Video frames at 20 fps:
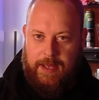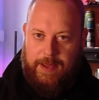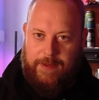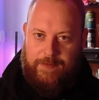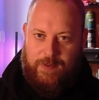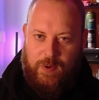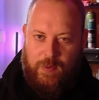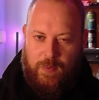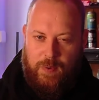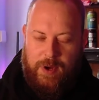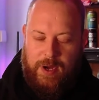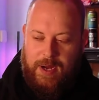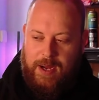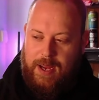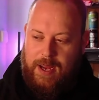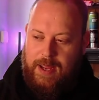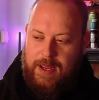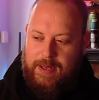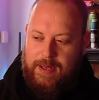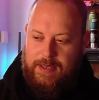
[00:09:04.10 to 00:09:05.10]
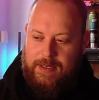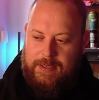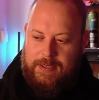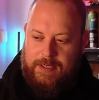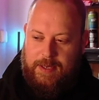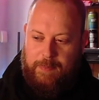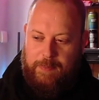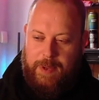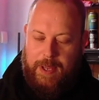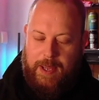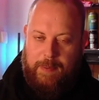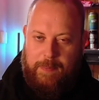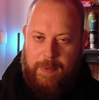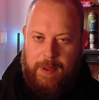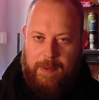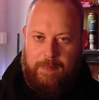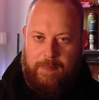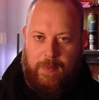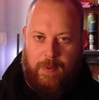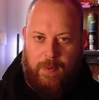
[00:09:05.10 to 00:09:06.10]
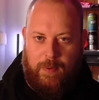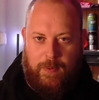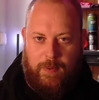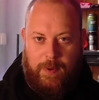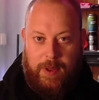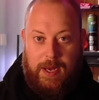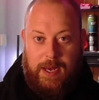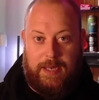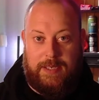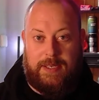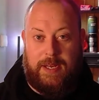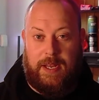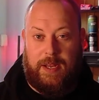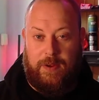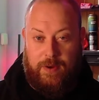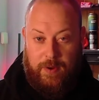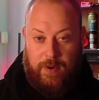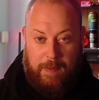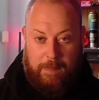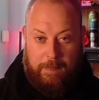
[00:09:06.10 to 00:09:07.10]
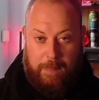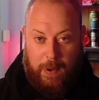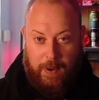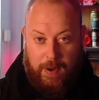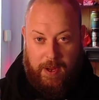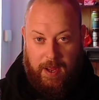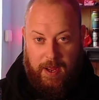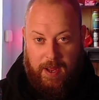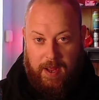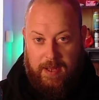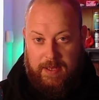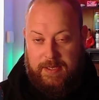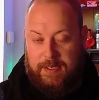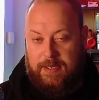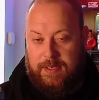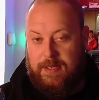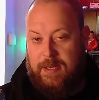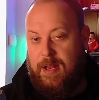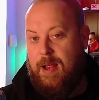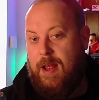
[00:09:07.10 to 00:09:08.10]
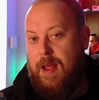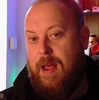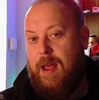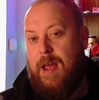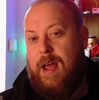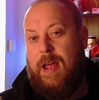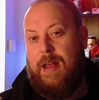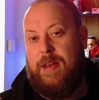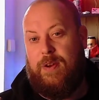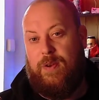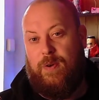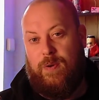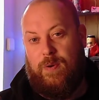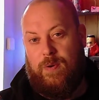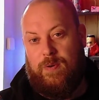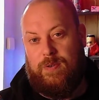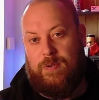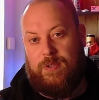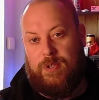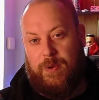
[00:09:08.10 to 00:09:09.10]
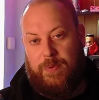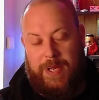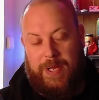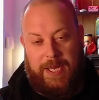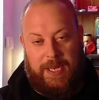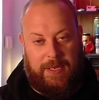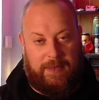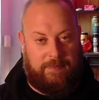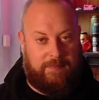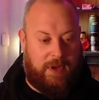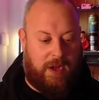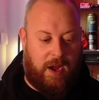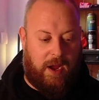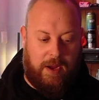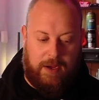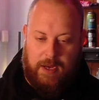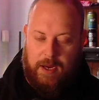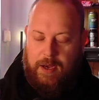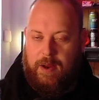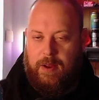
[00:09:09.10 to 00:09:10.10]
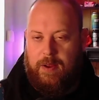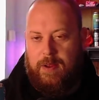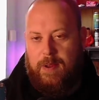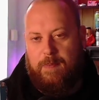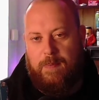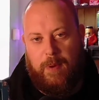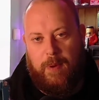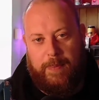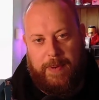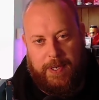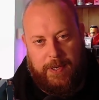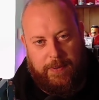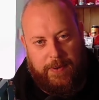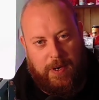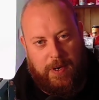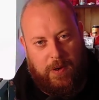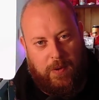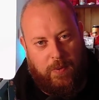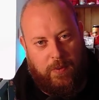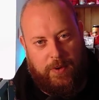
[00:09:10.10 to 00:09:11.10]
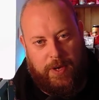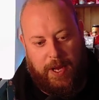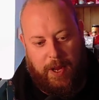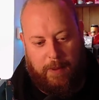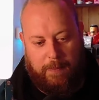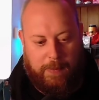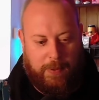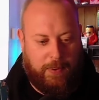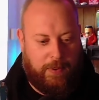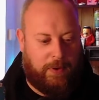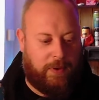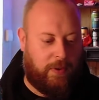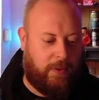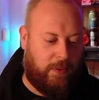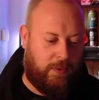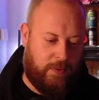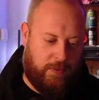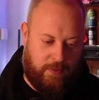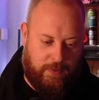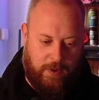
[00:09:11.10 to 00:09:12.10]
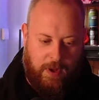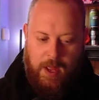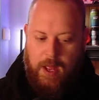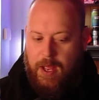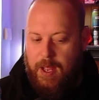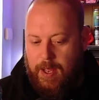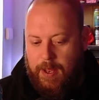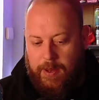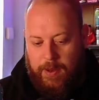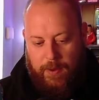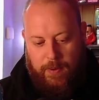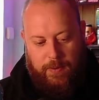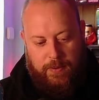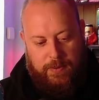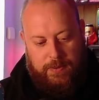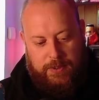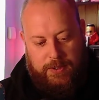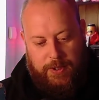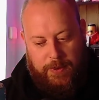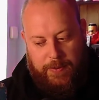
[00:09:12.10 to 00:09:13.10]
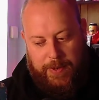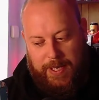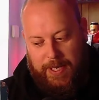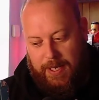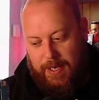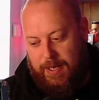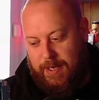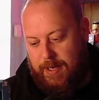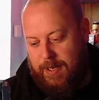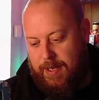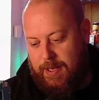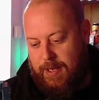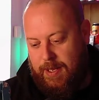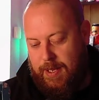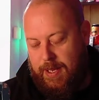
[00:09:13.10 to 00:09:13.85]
If you're wanting it to be a bit more, let's say you're doing podcasts and you're doing, I don't know, you might be doing an audio book or you're doing